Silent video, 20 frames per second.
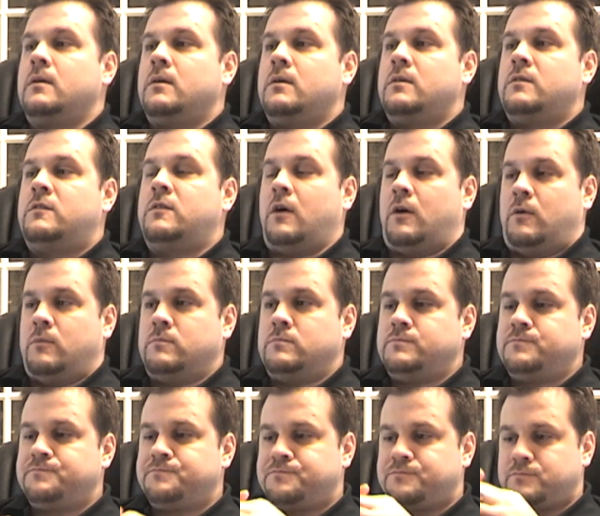So
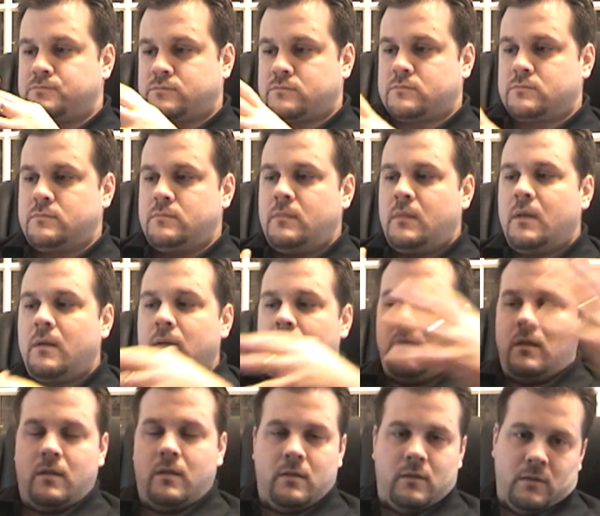
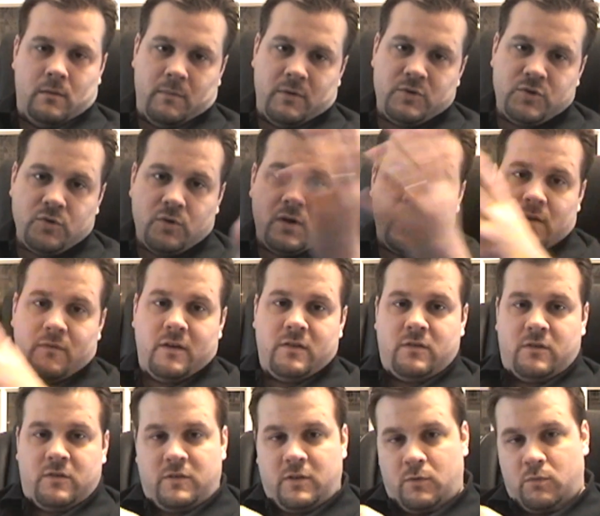the majority of us
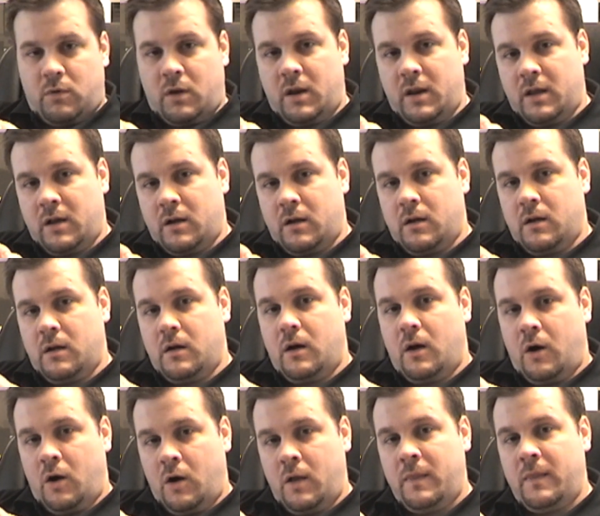are still running
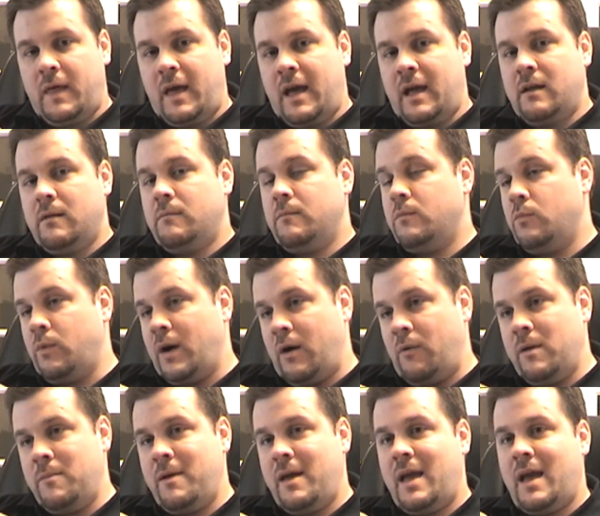on that, while
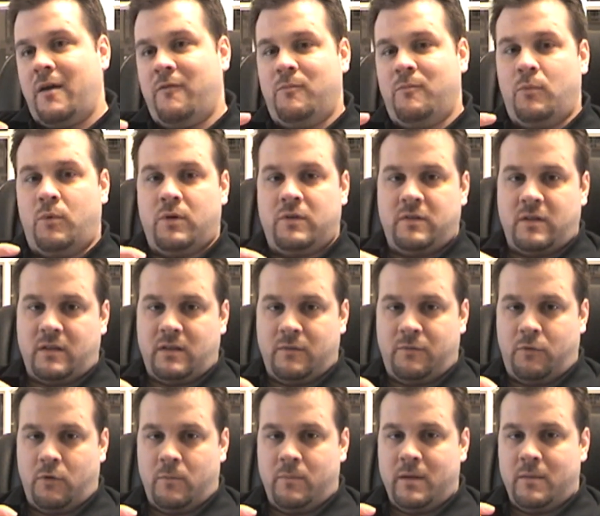we may have more
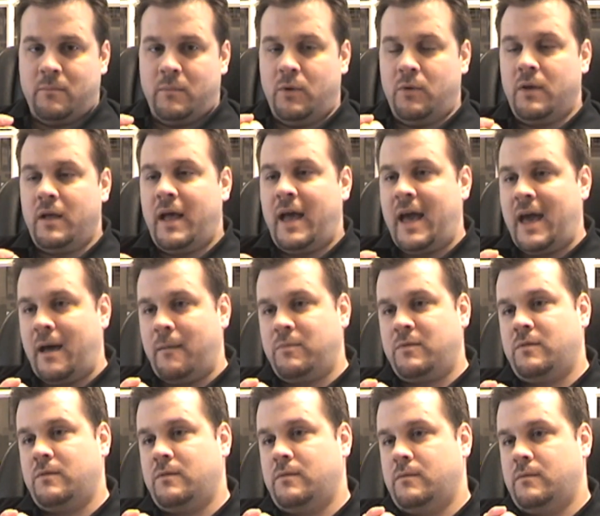64-bit mode
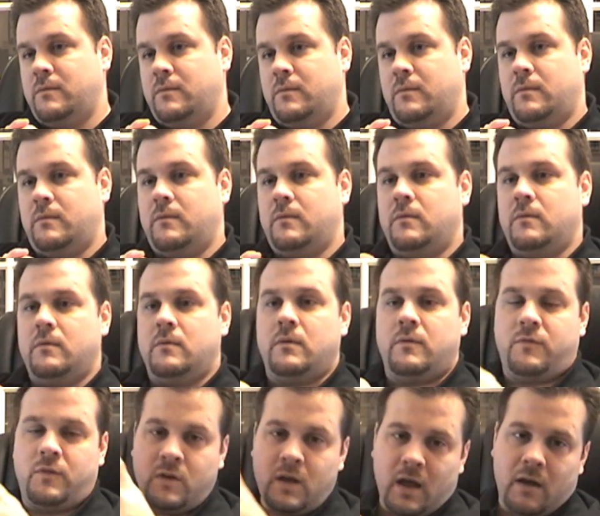apps.
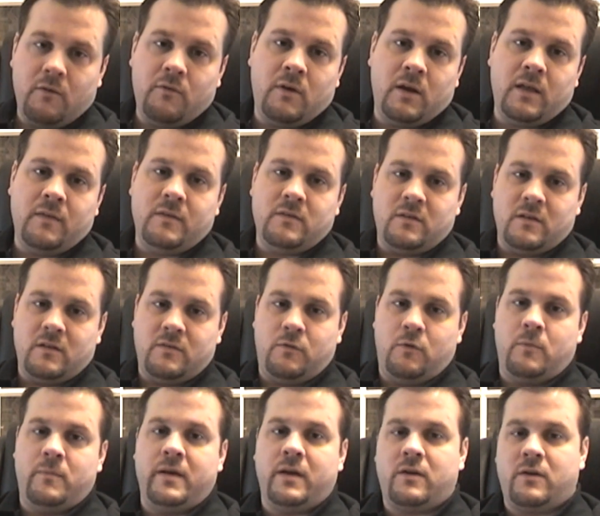If you're not running in the
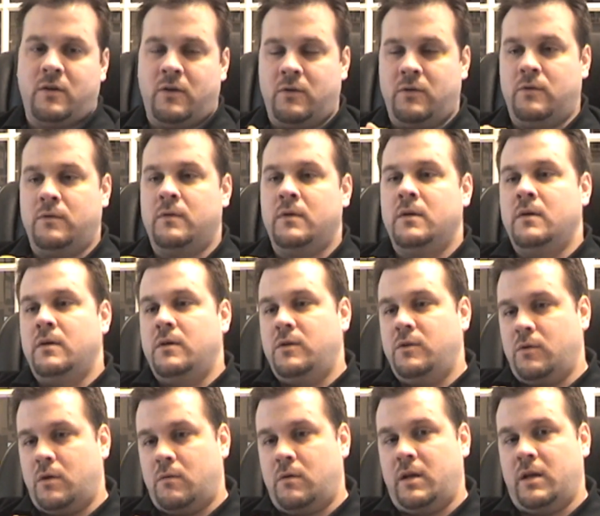64-bit kernel,
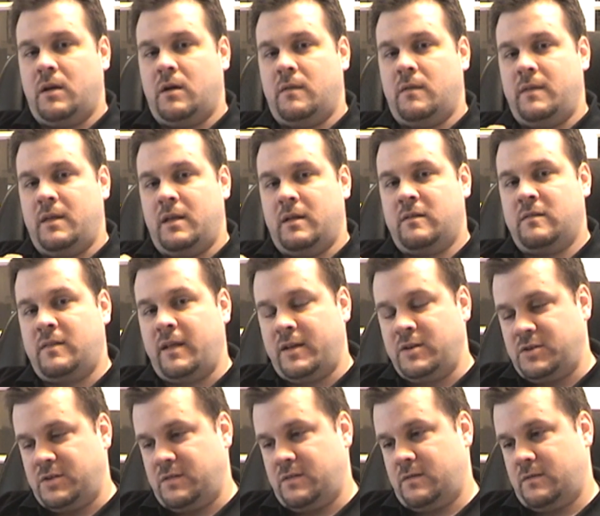you are running on the
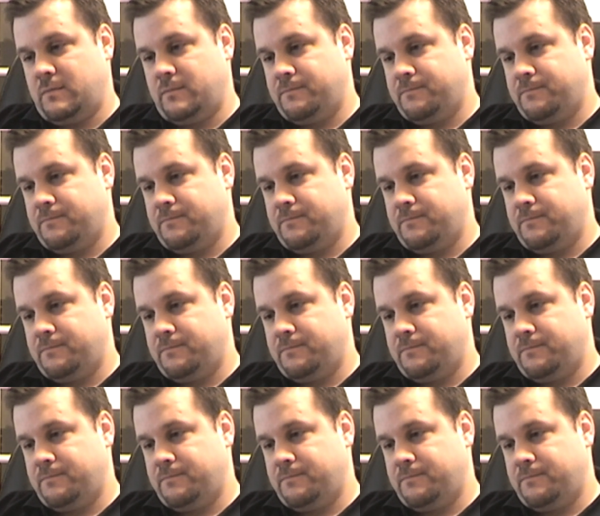extensions.